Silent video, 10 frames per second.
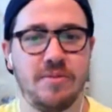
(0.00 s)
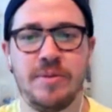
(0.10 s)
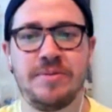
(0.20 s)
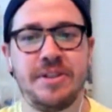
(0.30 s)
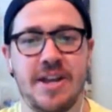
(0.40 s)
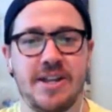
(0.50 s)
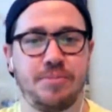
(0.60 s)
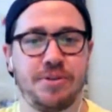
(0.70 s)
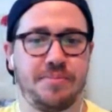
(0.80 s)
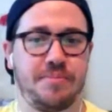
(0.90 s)
We've seen the A's
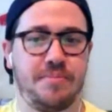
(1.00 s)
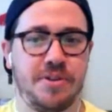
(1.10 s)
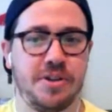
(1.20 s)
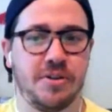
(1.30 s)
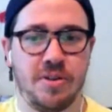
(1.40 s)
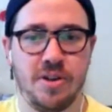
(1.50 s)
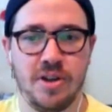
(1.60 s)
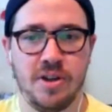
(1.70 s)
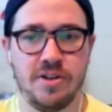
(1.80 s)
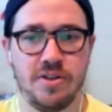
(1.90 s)
put up, you know,
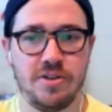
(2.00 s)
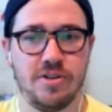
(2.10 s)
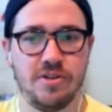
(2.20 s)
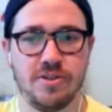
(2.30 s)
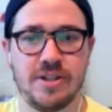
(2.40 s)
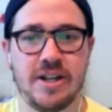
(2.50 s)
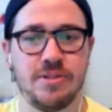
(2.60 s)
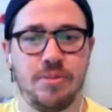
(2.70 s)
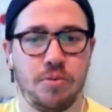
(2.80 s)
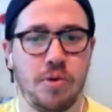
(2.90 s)

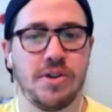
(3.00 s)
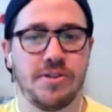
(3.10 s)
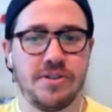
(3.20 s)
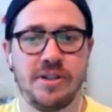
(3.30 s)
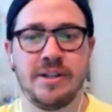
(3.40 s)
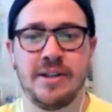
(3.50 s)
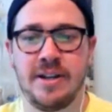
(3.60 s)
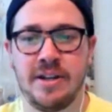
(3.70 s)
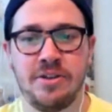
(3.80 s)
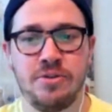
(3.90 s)
sizable yeah. runs. And,
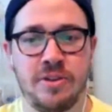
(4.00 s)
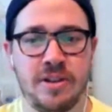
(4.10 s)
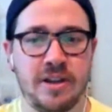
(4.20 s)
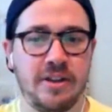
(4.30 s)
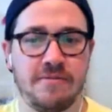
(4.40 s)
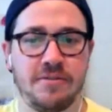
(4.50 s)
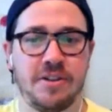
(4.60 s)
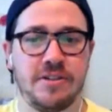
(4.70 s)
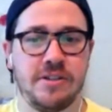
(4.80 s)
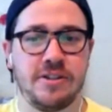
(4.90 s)
and I do think I like
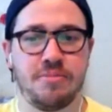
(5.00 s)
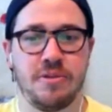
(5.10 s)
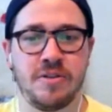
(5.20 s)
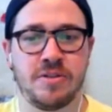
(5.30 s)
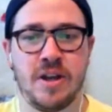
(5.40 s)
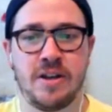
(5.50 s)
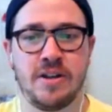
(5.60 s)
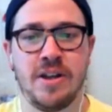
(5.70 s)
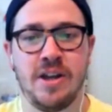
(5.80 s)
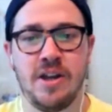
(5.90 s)
Valencia at the price tag.
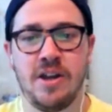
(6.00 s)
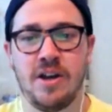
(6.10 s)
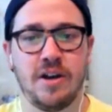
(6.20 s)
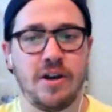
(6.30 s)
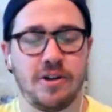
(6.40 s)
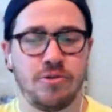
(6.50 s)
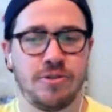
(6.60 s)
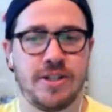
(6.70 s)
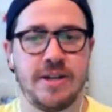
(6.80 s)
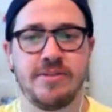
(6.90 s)
Uh,
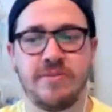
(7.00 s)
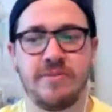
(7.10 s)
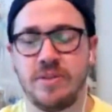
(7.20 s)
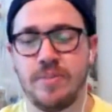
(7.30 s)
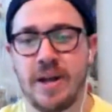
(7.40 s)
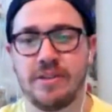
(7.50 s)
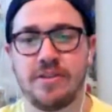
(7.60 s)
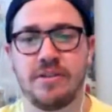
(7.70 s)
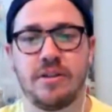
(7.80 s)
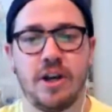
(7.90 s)
Khris Davis, back
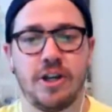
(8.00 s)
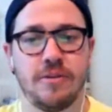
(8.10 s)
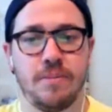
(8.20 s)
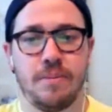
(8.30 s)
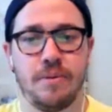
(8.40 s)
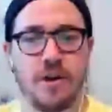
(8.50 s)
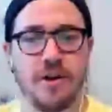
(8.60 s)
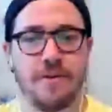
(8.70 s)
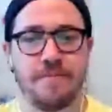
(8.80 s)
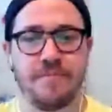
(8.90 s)
into the lineup,
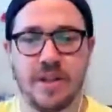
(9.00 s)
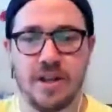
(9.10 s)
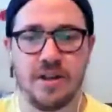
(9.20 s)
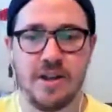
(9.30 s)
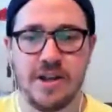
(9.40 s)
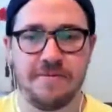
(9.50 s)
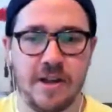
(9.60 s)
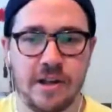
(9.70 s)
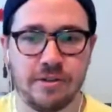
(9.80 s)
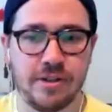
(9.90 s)
um, and
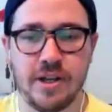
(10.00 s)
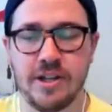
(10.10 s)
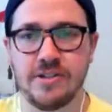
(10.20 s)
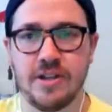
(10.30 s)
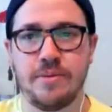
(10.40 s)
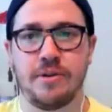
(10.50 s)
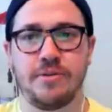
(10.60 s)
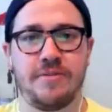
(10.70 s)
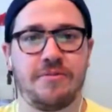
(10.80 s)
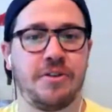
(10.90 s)
Phegley and Semien are
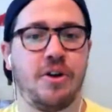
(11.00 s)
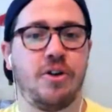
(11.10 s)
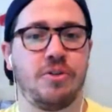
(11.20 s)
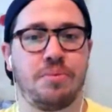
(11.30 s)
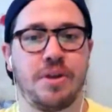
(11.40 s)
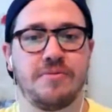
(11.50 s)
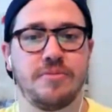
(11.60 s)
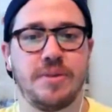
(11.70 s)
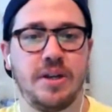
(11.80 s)
definitely all in play for me.